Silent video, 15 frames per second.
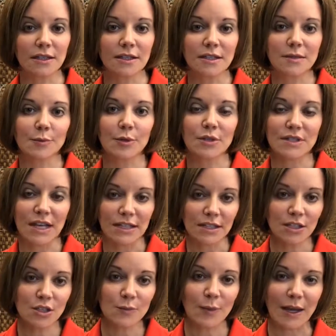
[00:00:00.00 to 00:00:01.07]
its
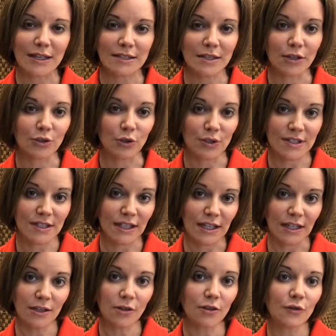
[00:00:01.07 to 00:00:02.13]
percentage based on your
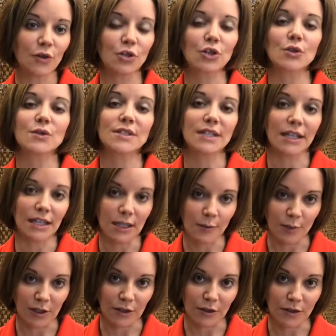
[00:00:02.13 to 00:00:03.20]
skin, or if you're used to getting
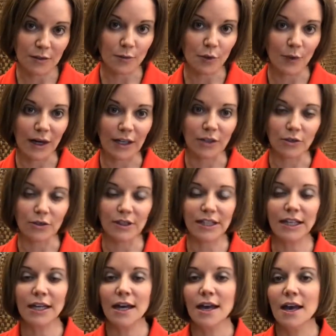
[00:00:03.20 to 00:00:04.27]
peels more
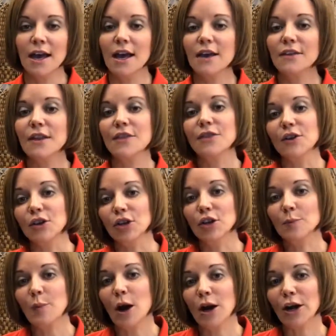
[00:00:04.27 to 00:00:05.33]
regularly. The
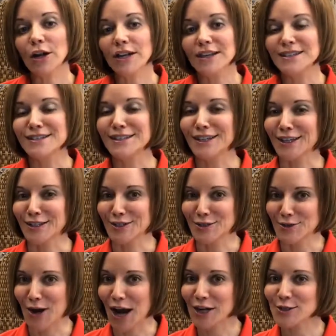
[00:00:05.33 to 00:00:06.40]
third part is the
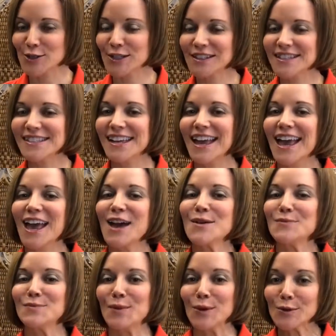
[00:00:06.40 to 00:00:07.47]
extractions.
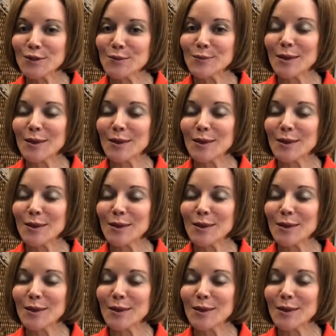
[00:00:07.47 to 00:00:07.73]
Most